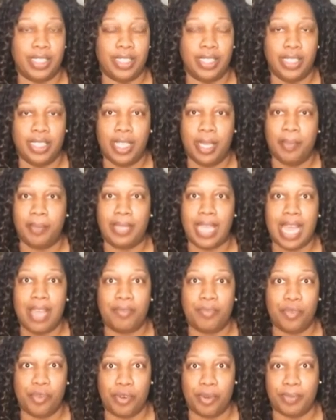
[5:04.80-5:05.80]

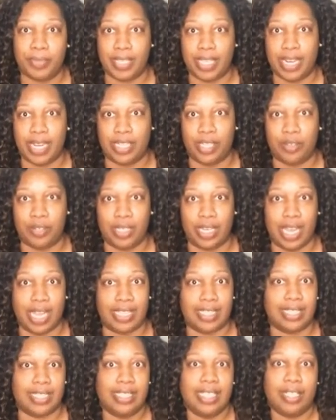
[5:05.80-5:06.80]
platforms that I utilize,
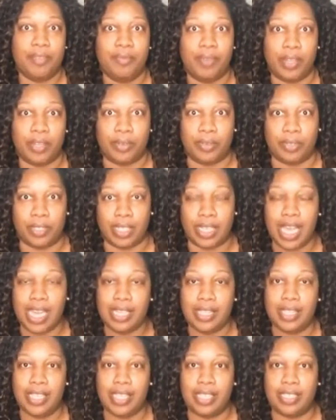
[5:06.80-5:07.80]
ClickFunnels, a lot of
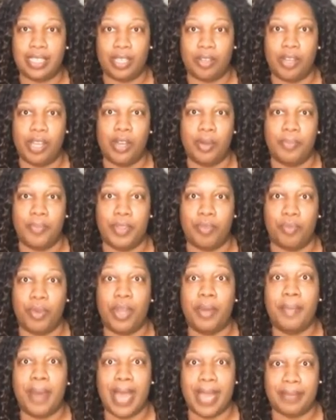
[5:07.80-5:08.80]
things that'll help me run
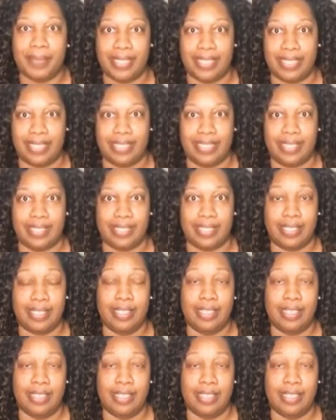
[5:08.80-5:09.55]
my business